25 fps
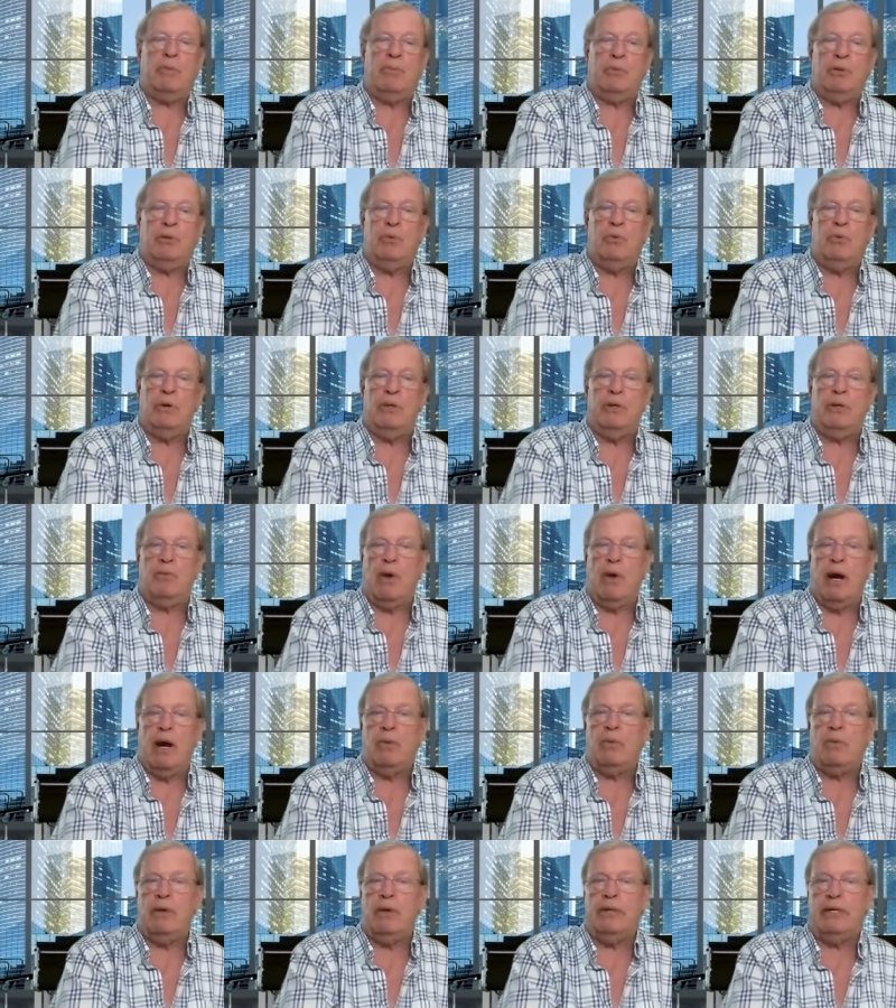The blue one, the
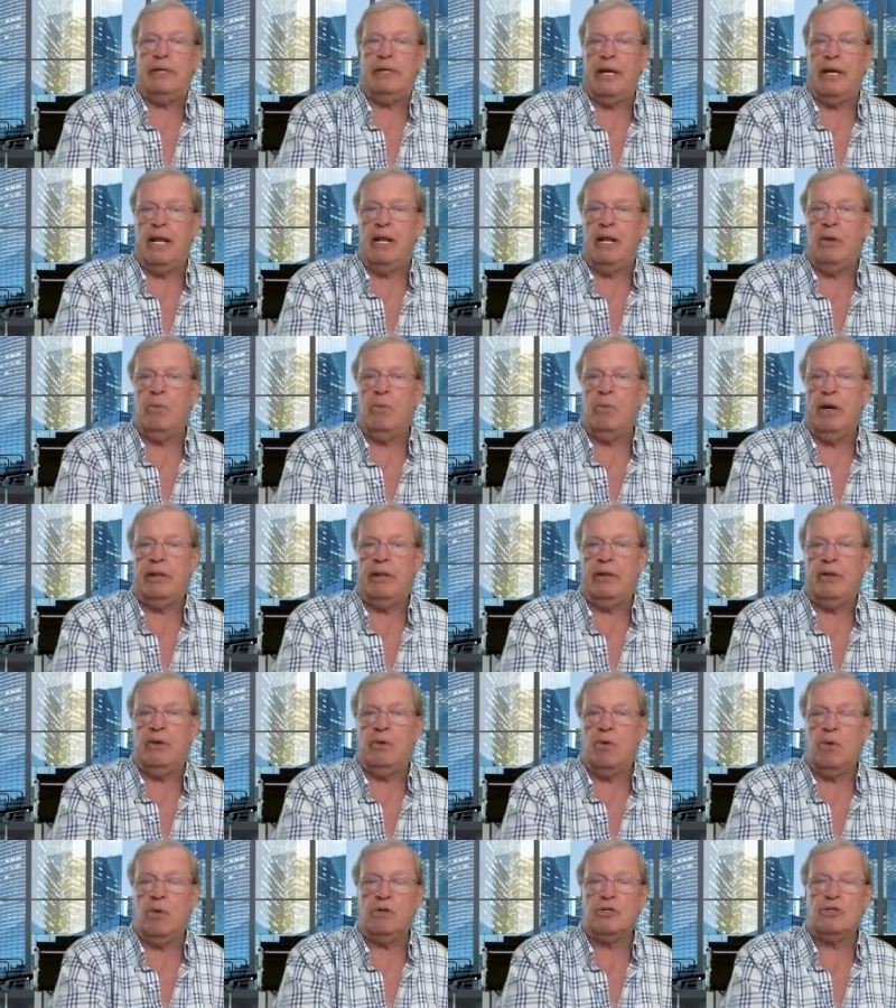white one, the yellow one,
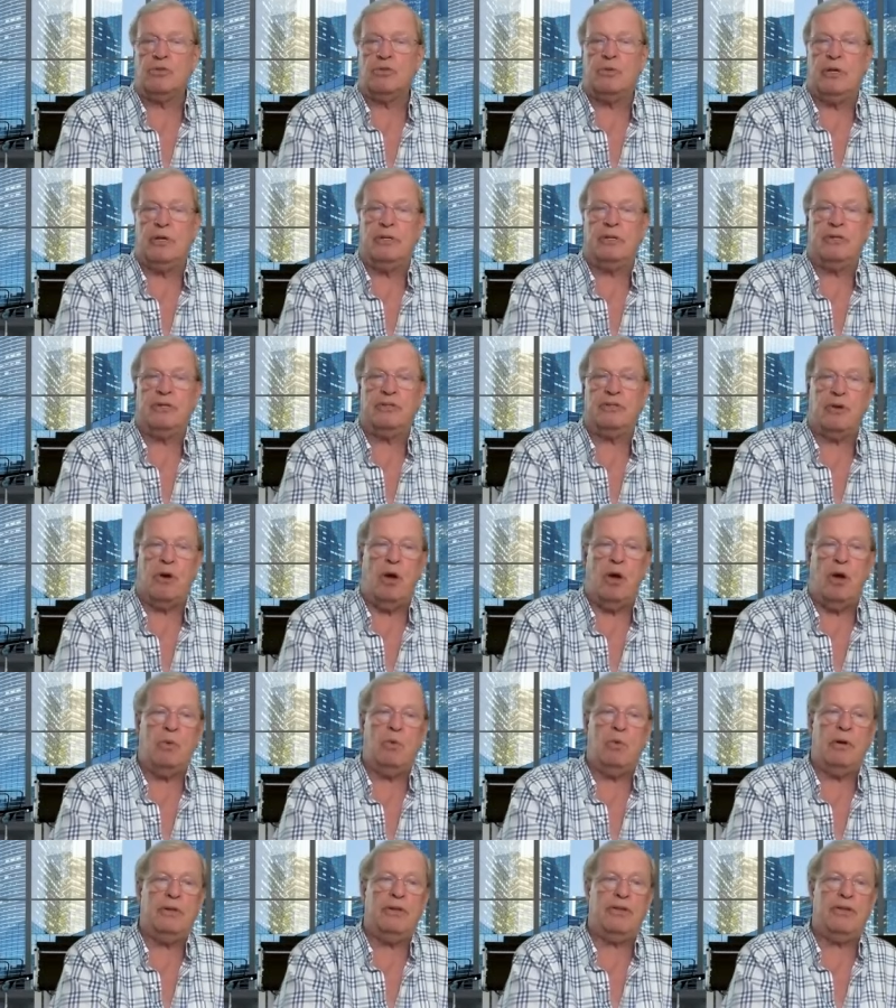the orange one, the
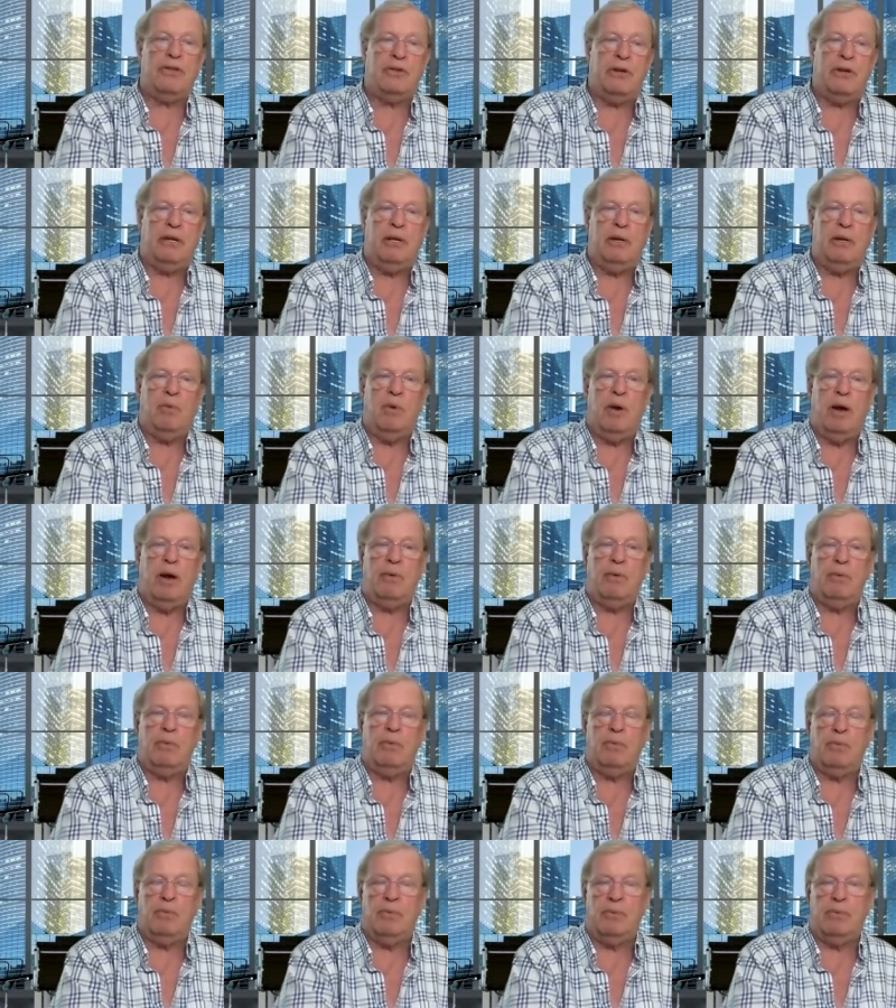tall one, the skinny
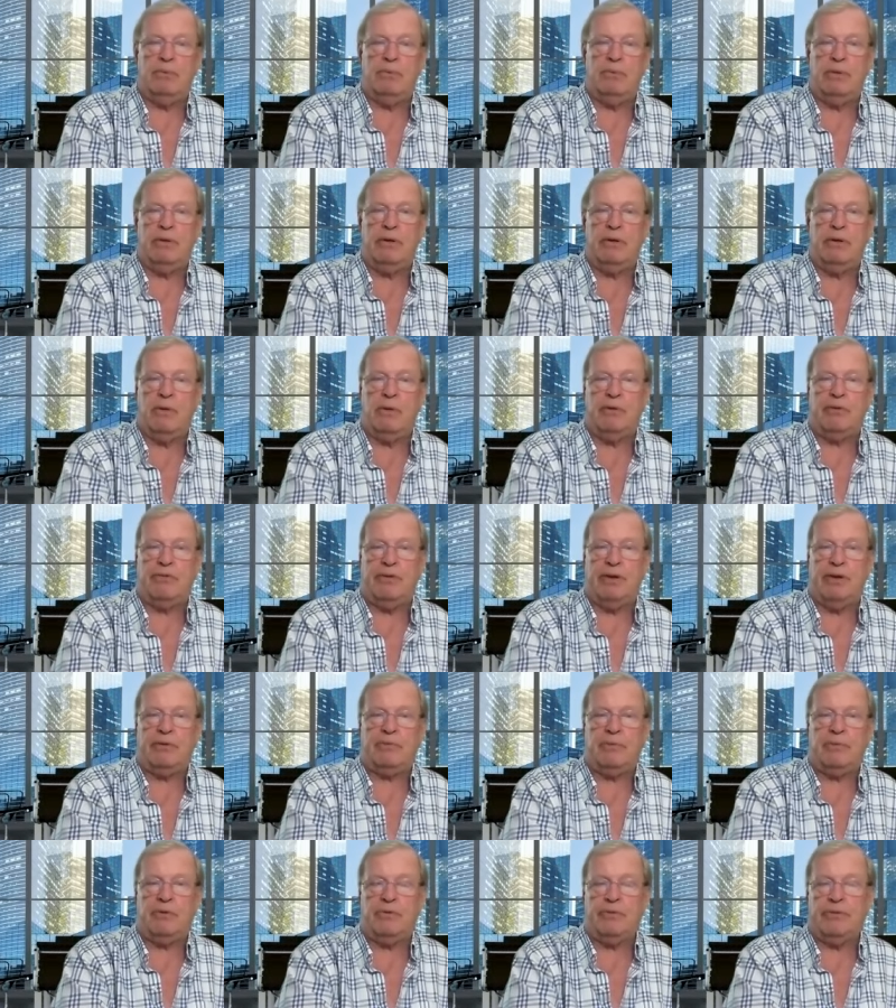one, you know, et
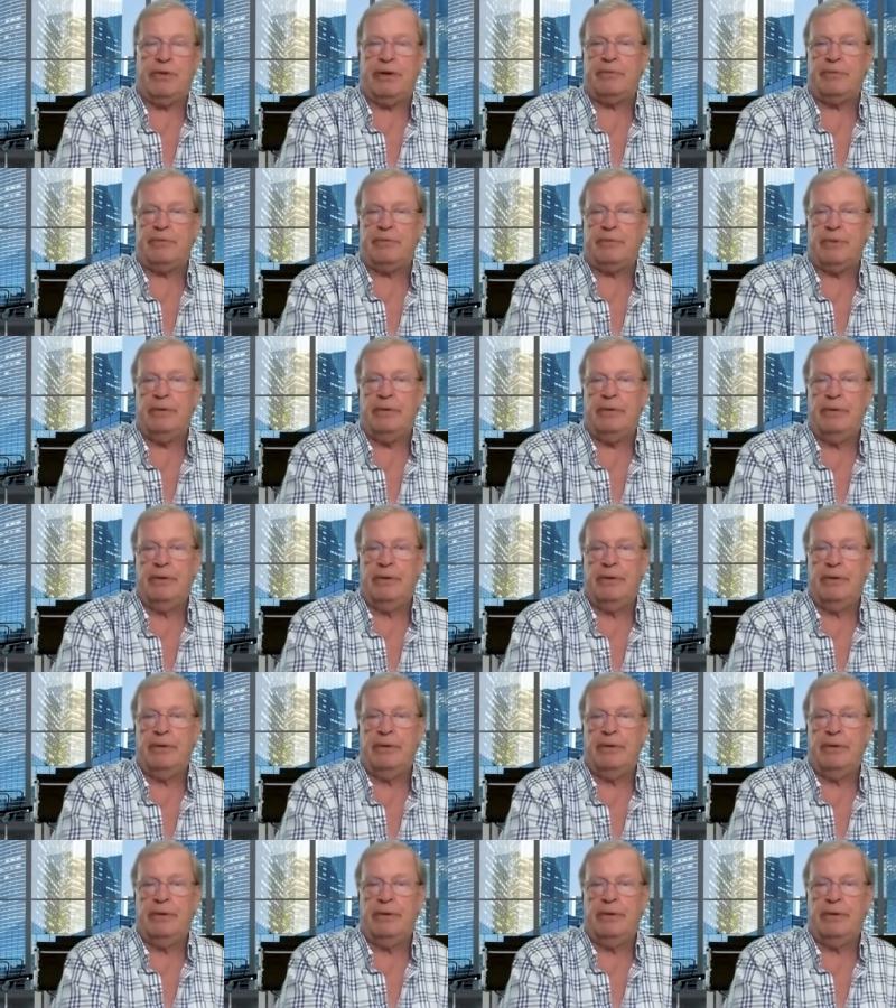cetera, et cetera.